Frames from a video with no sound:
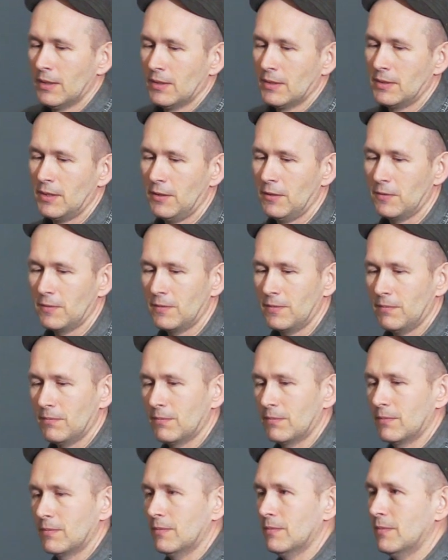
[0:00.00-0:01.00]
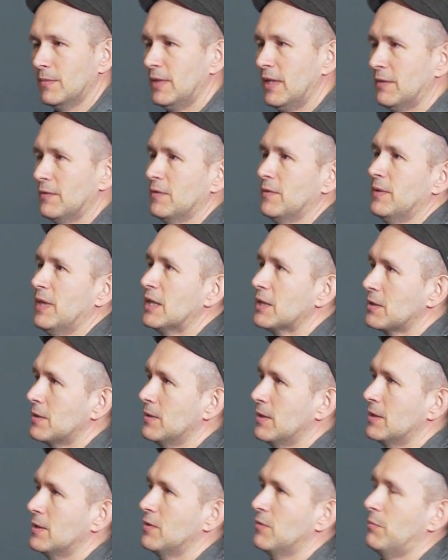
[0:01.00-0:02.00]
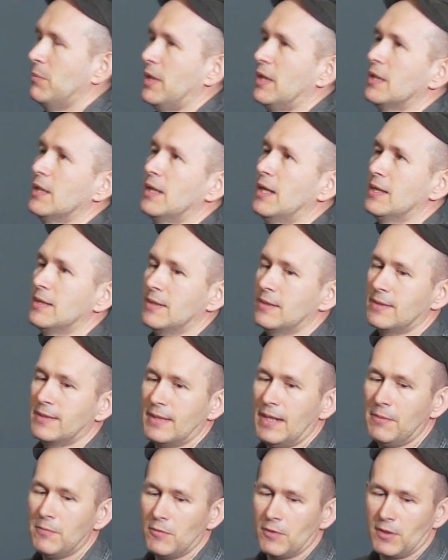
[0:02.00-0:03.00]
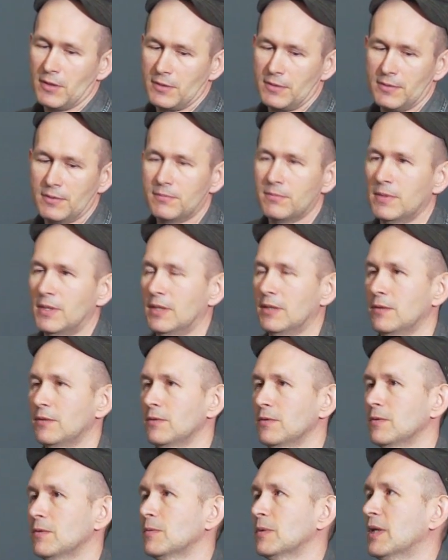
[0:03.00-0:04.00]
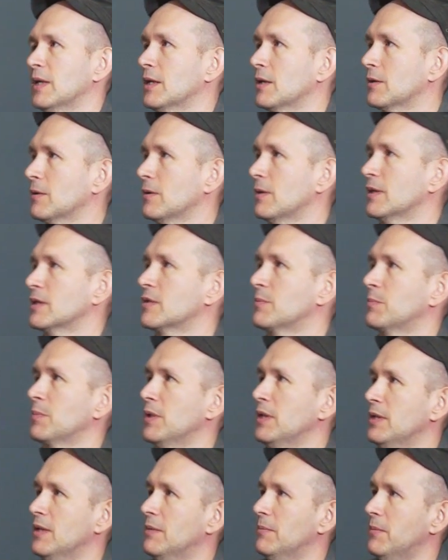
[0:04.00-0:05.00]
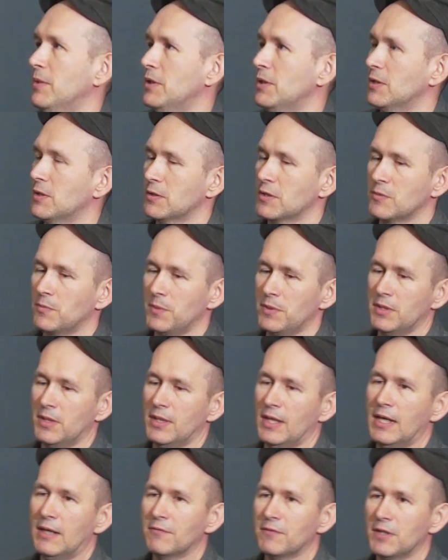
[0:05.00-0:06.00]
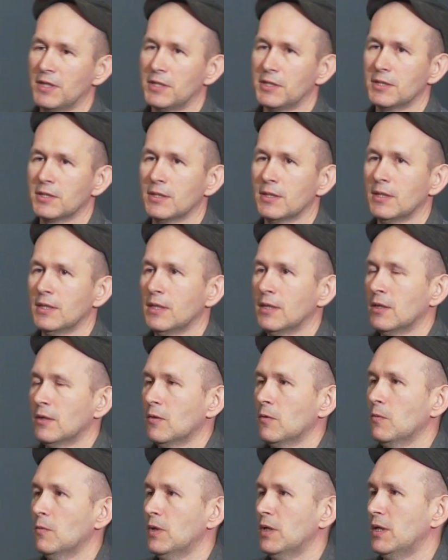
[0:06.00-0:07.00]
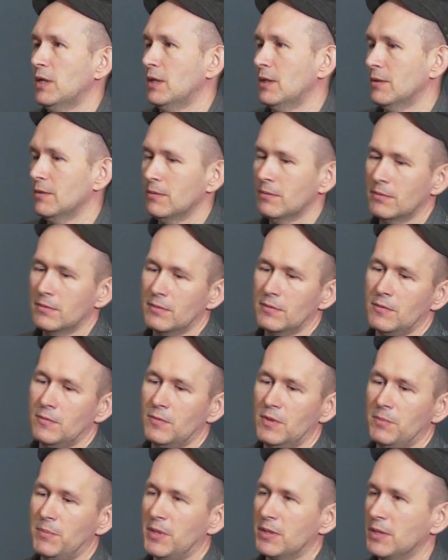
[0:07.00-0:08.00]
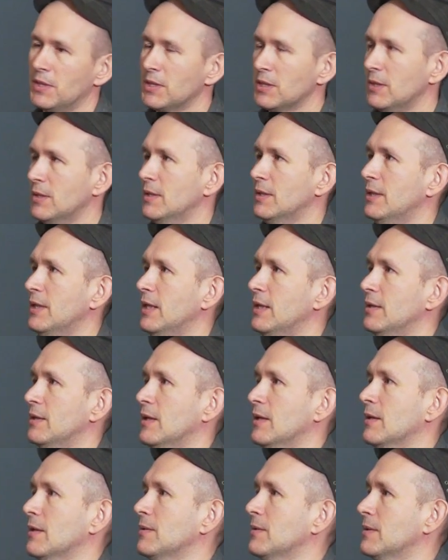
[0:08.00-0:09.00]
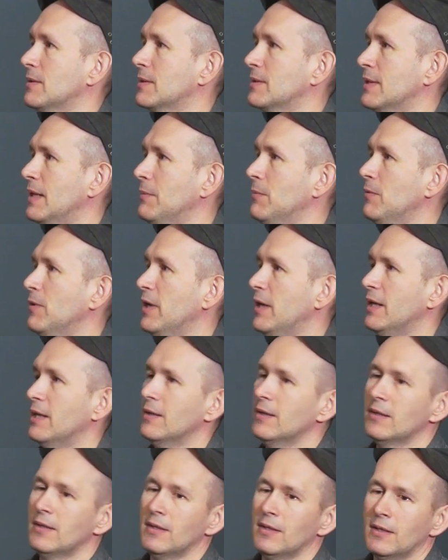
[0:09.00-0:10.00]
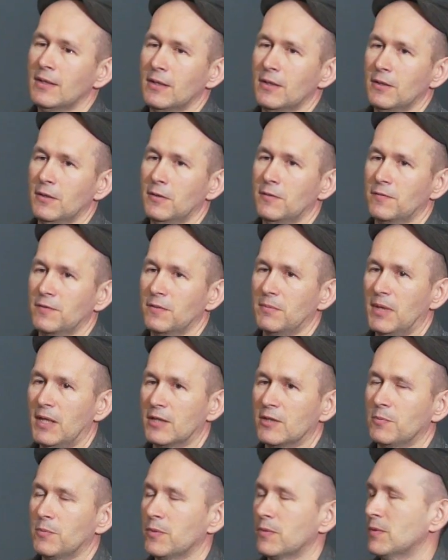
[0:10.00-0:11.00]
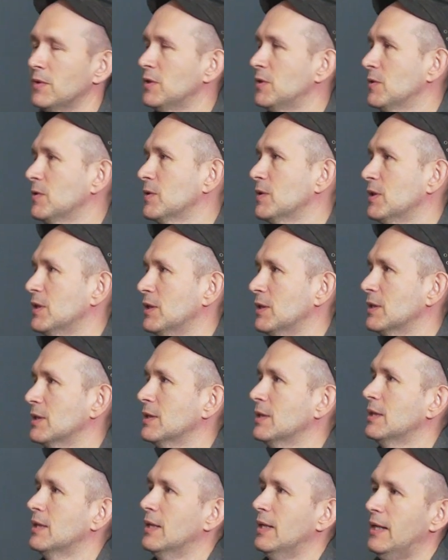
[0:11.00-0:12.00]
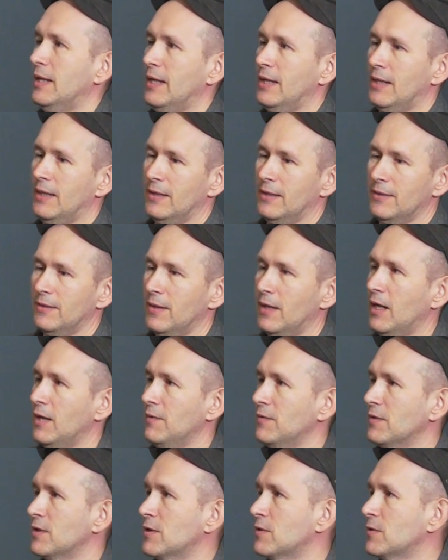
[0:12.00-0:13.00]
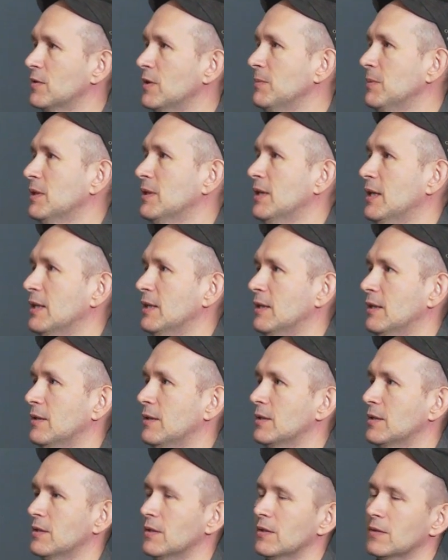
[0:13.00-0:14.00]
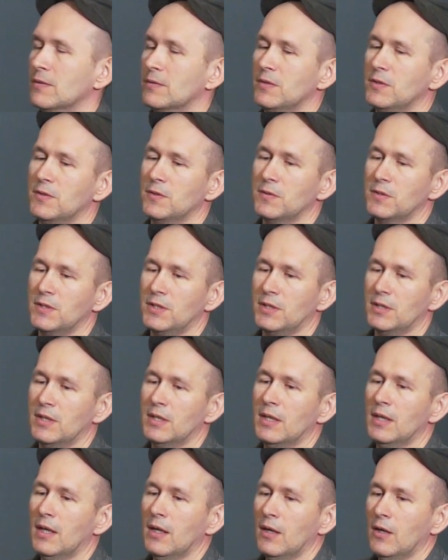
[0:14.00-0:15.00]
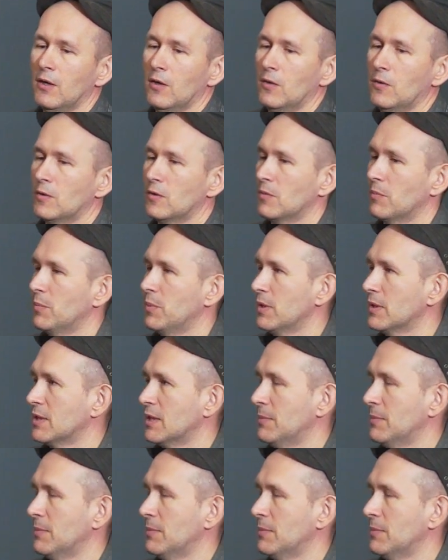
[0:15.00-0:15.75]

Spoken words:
So the other direction is to parallelize it somewhat and do what I call a split and merge, a split and average, where we partition the data in some way over multiple reducers and either stream the data in a single reducer or build